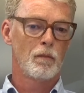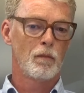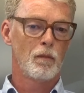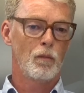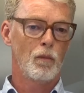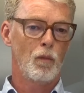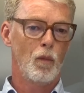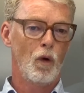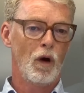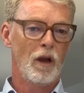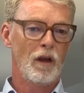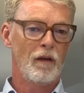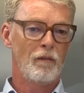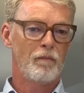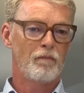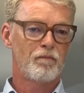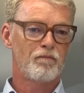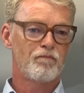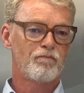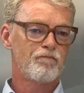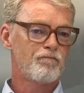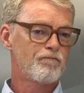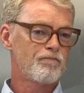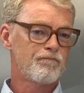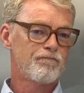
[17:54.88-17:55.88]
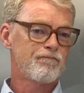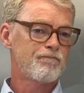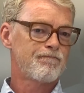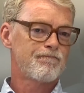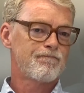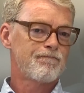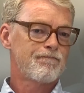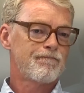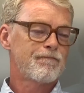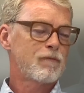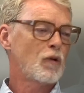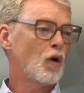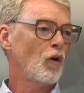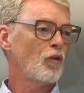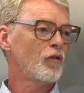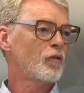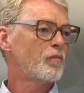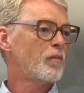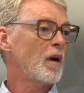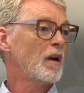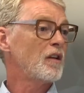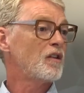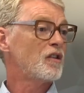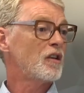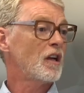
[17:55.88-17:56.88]
We got
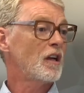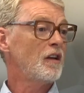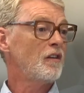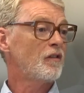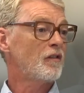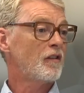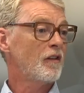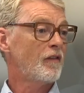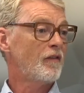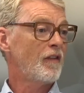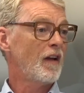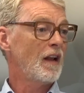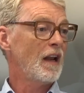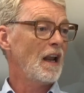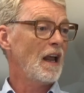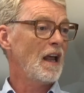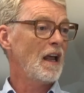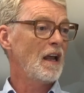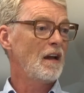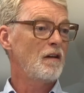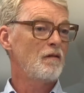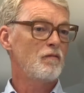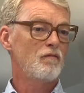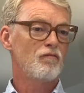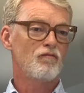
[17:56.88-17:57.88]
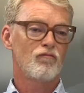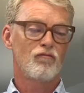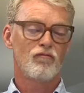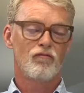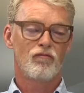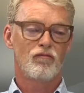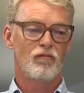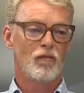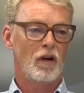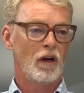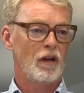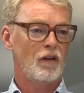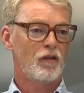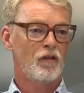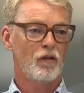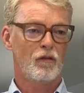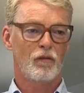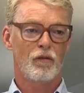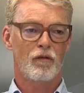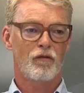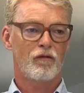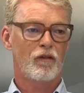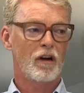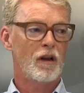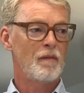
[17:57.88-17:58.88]
spreadsheets to fill in. We took
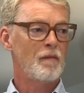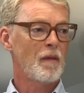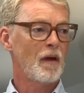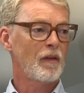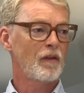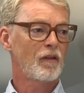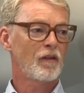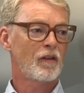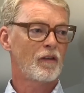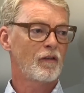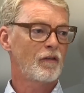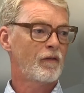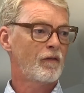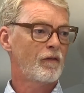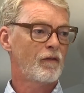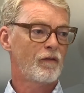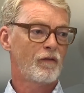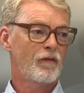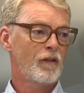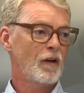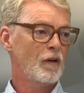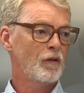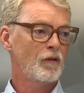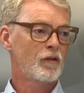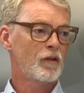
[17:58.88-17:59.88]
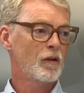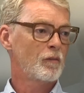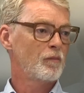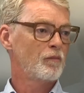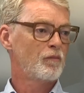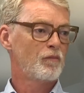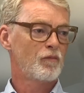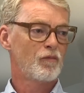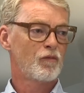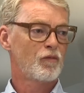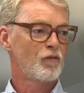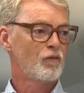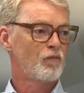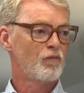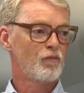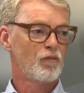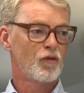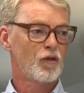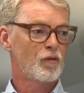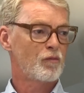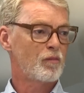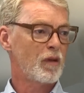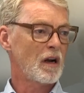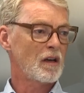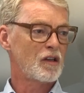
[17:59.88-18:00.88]
3 months to fill some
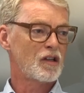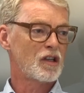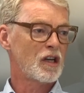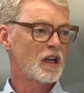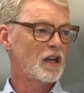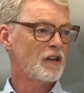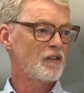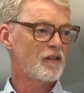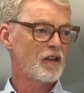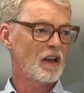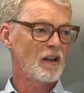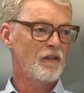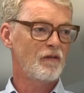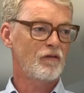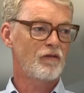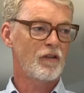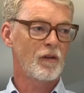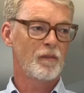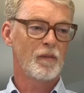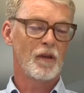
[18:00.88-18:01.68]
spreadsheets in from